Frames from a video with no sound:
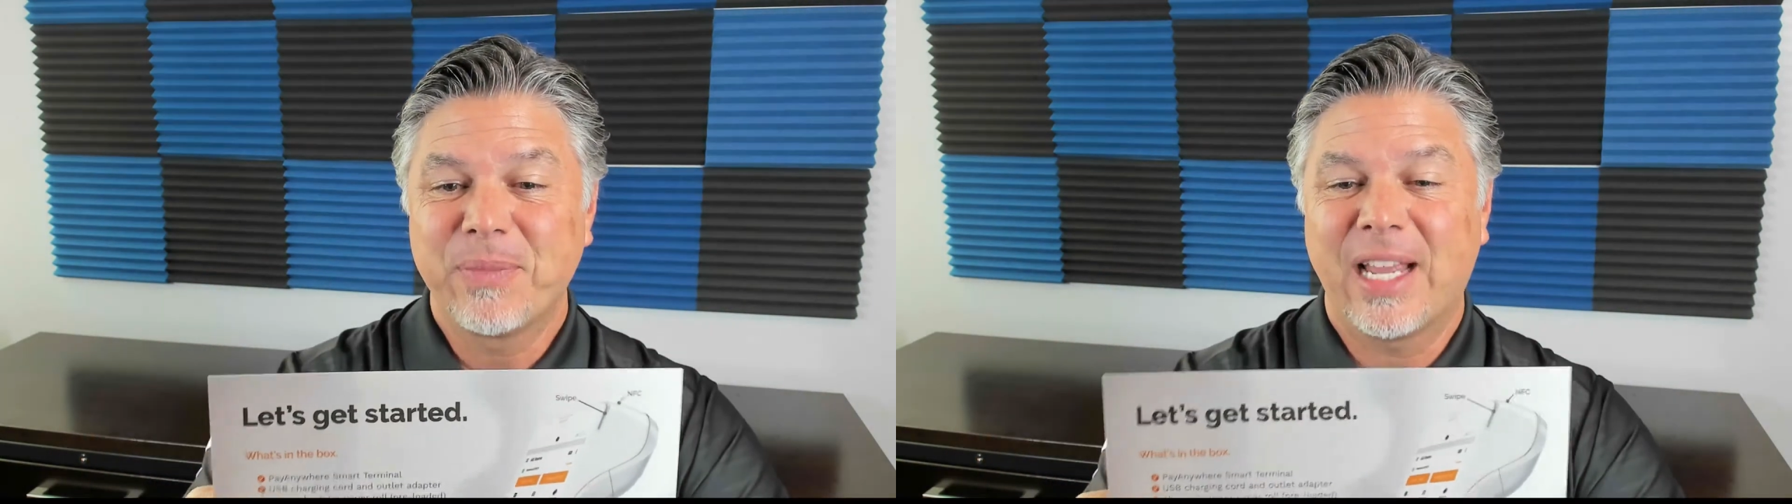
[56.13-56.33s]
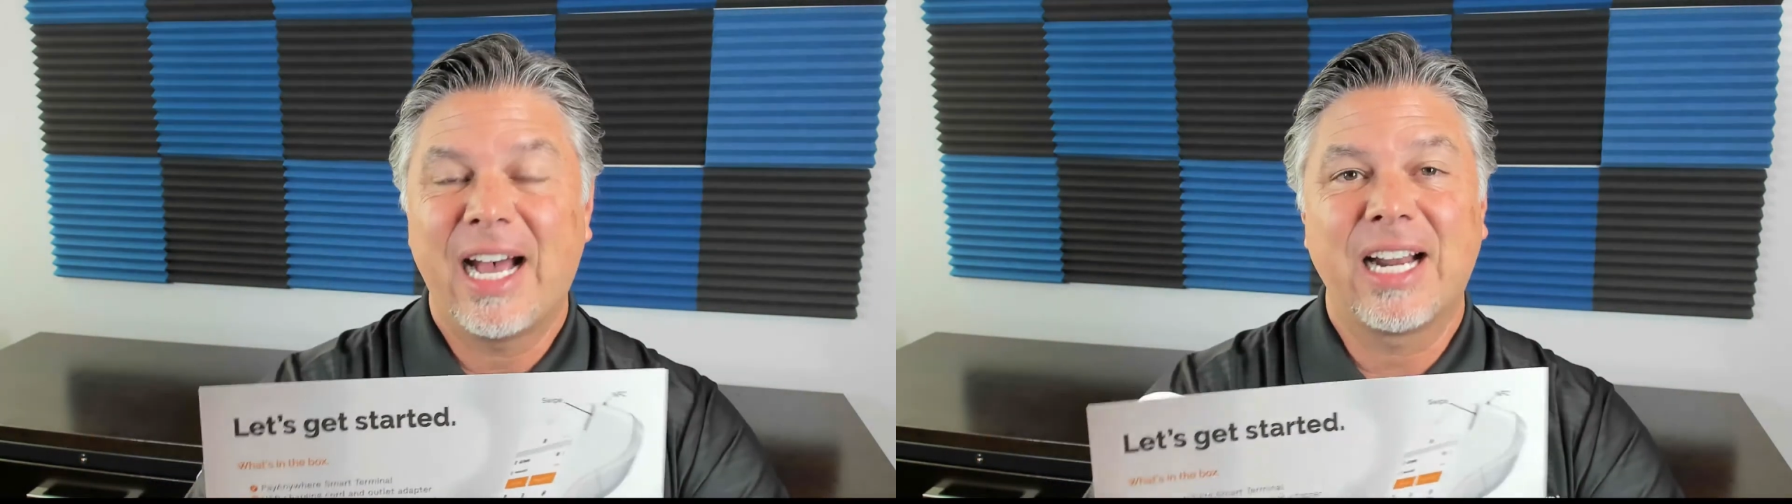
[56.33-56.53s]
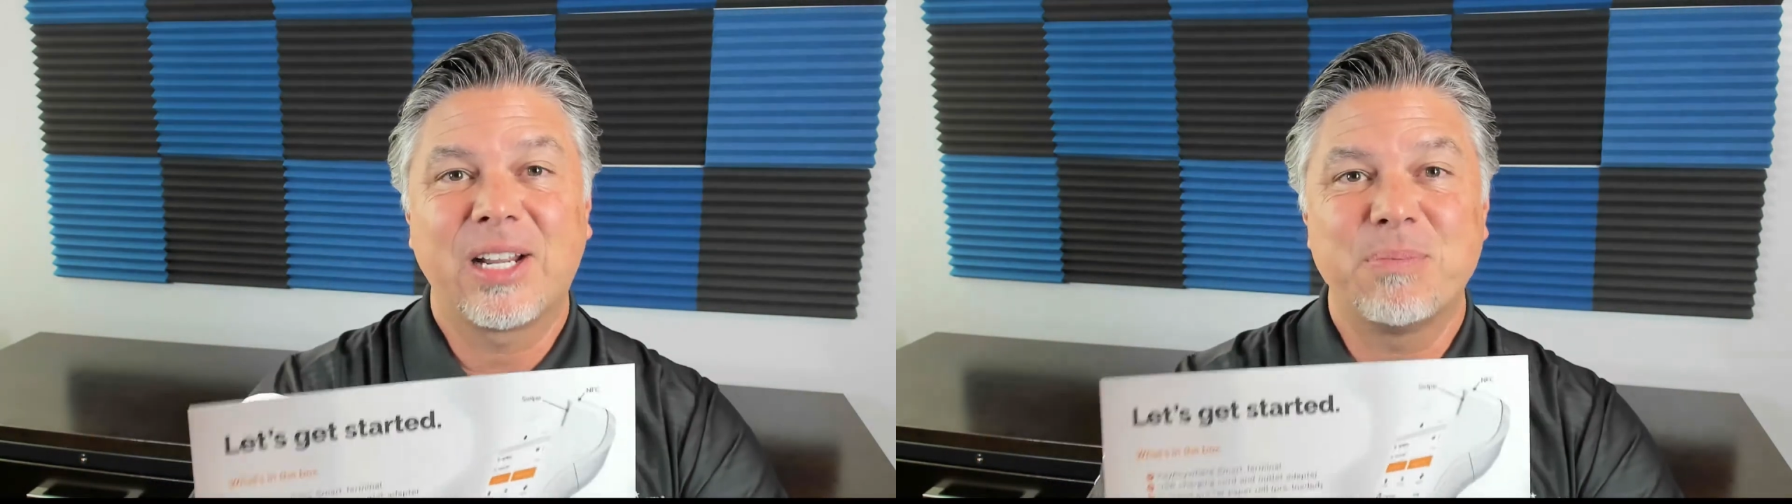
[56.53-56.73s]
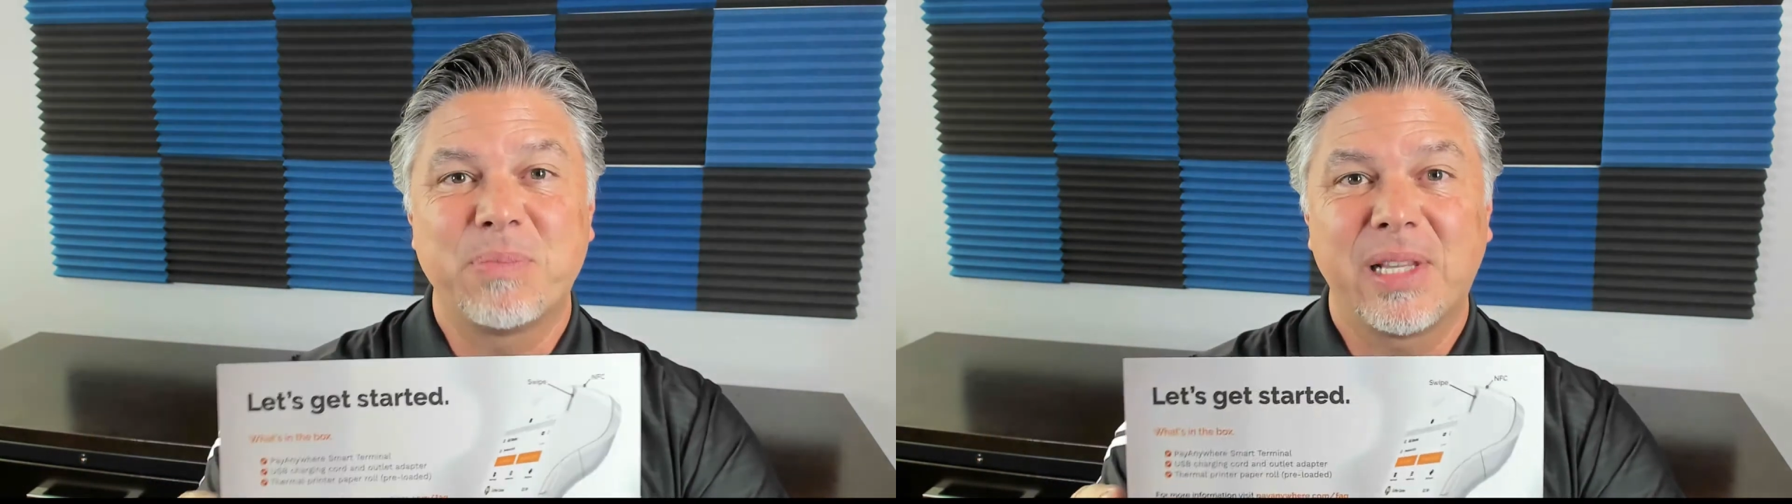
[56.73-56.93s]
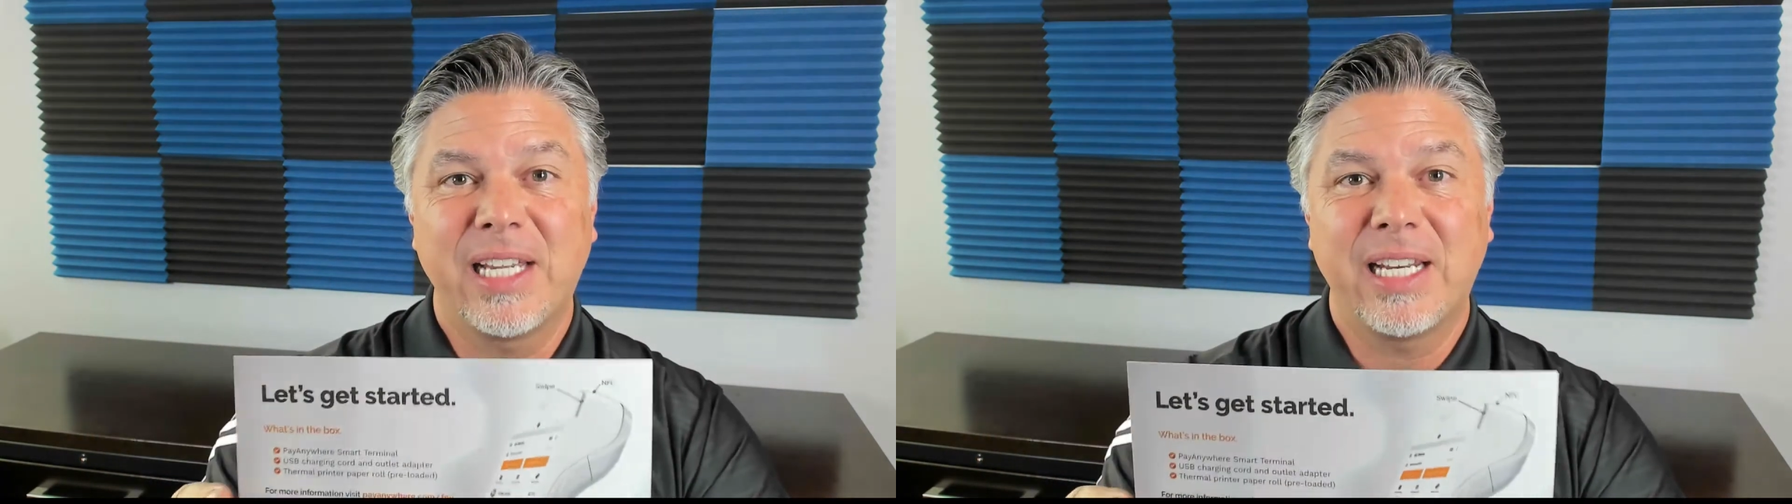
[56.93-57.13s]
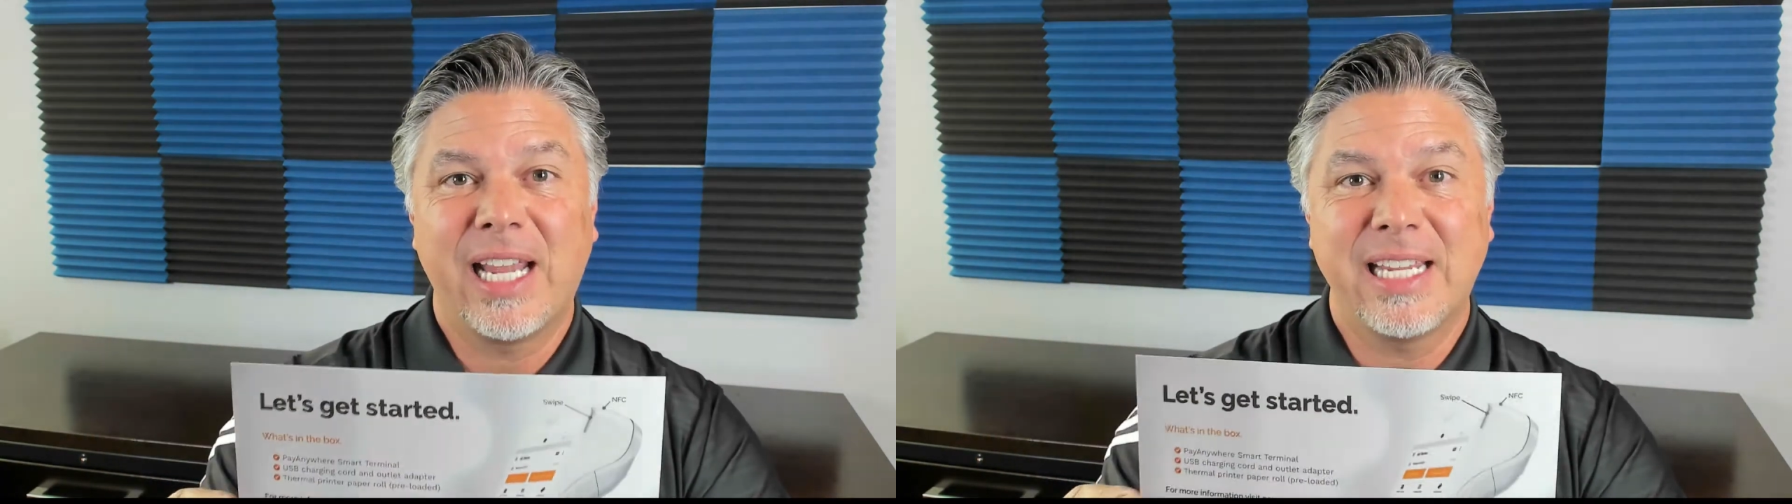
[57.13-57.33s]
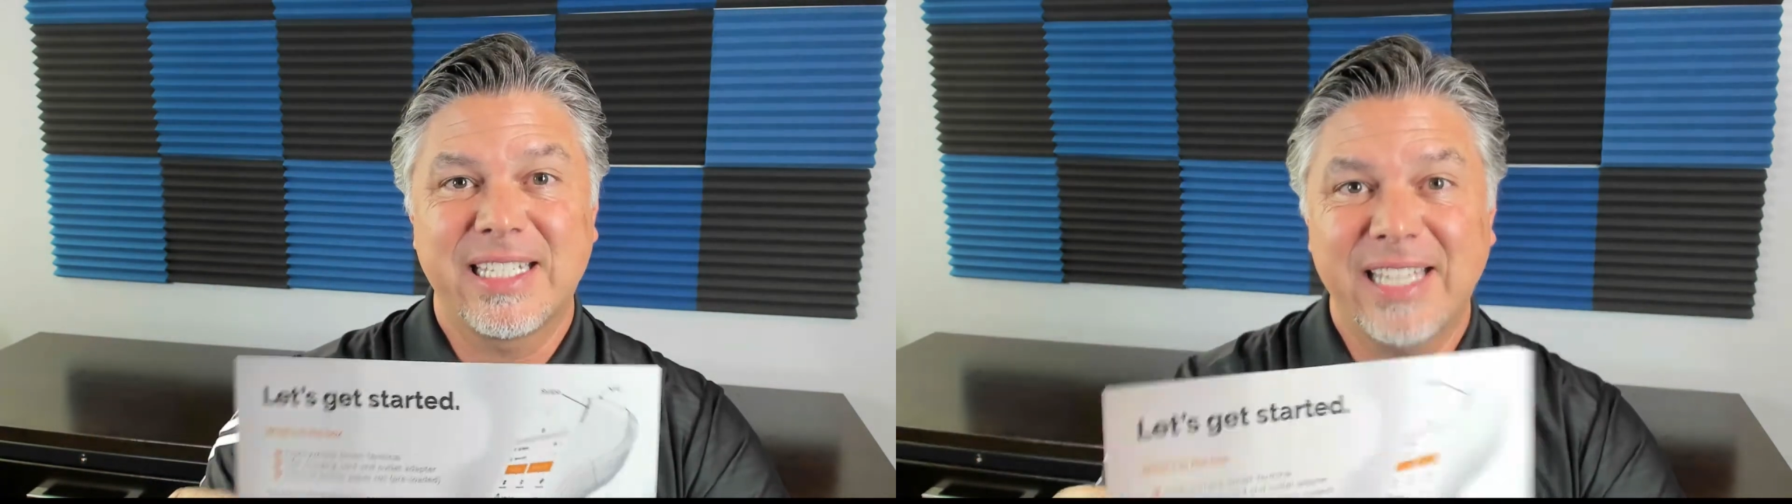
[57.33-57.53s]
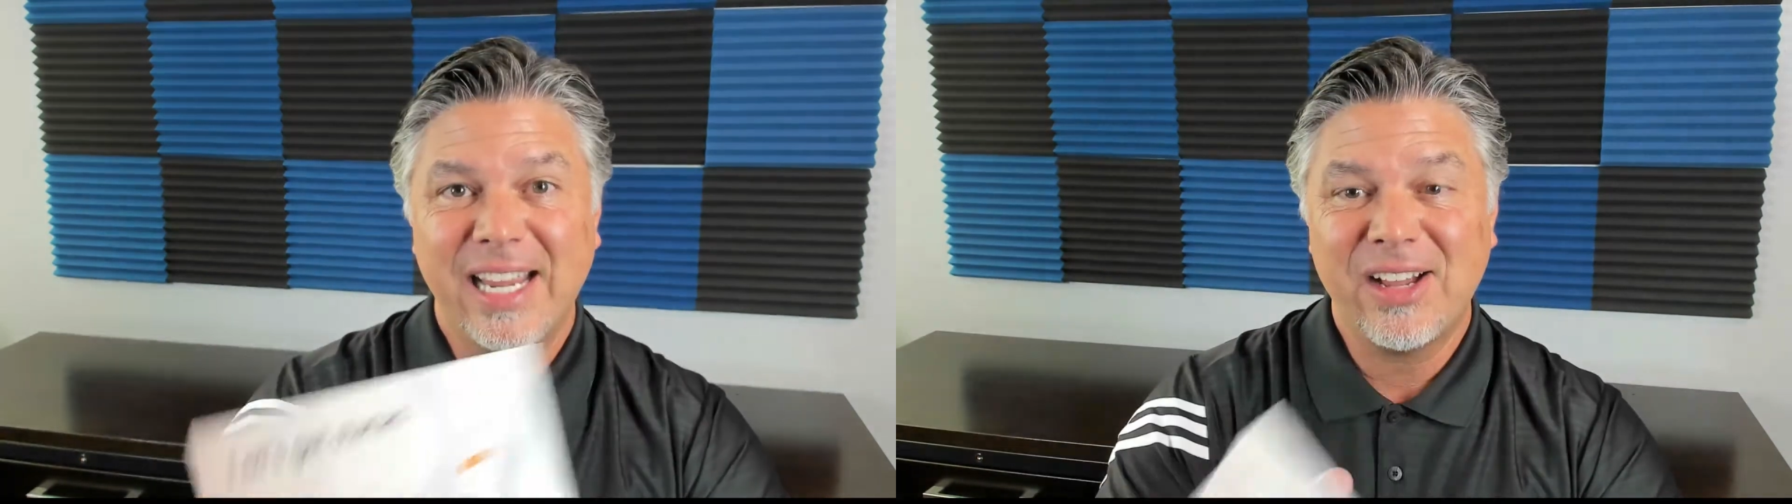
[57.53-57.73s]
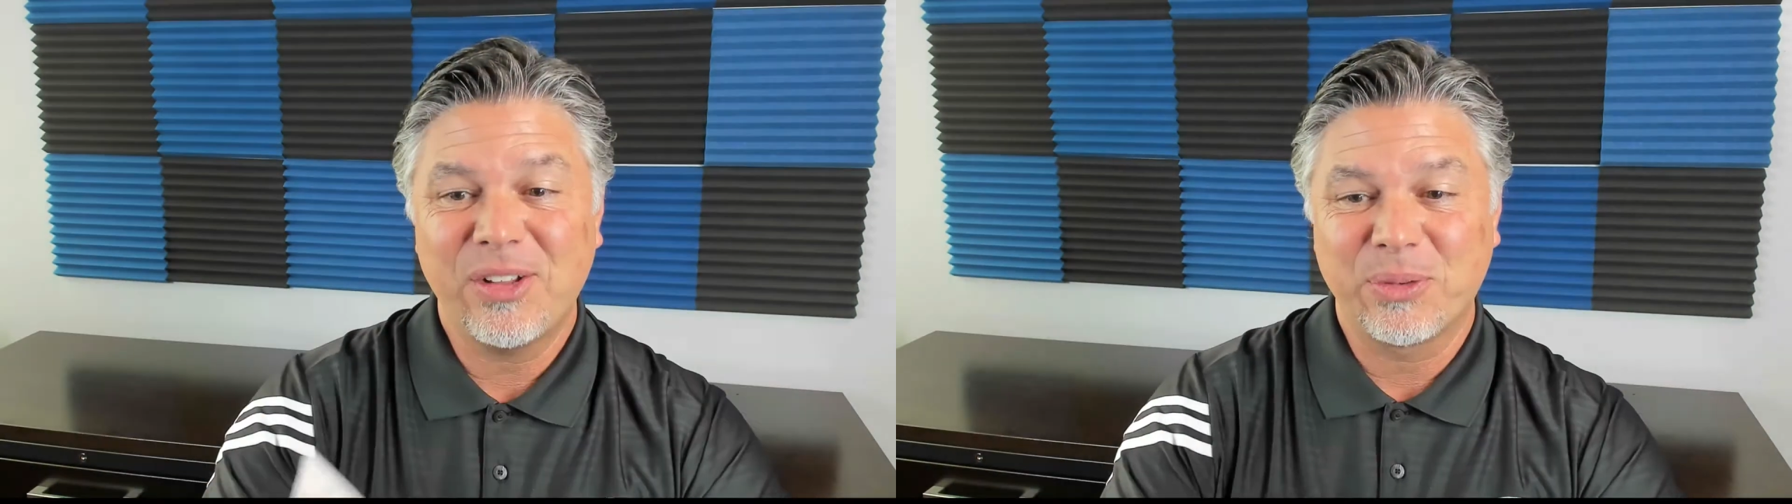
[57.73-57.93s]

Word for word: how to complete a sale,